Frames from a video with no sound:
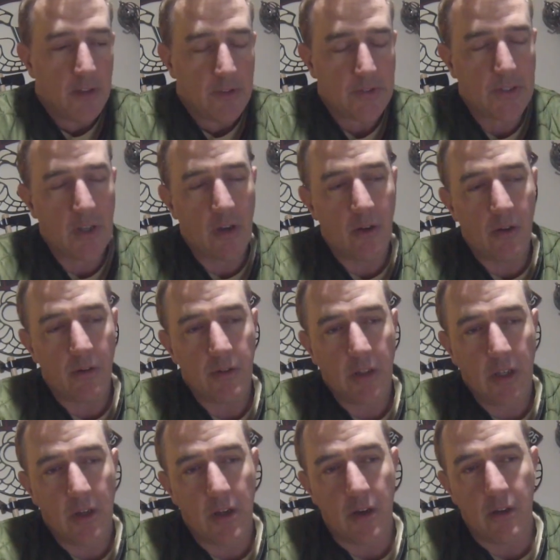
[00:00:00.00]
So,
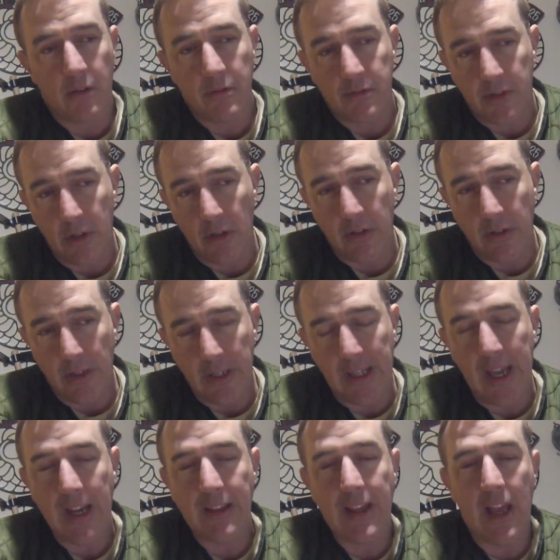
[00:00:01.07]
you know, to
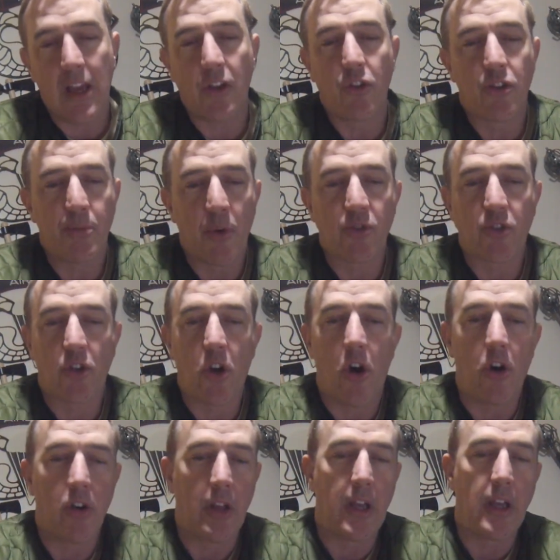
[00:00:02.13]
negate that, you're supposed to
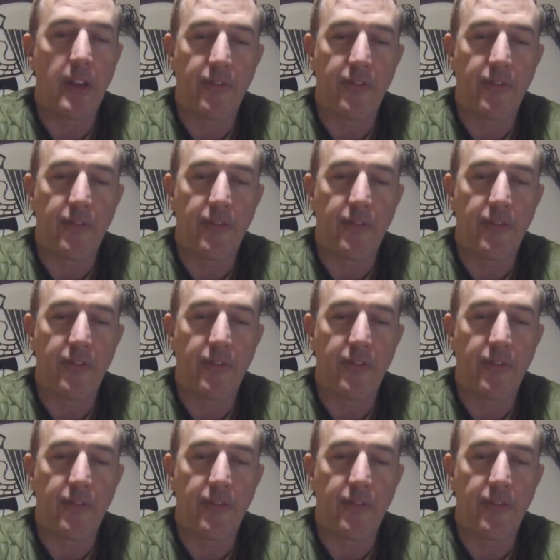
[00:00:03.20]
call in.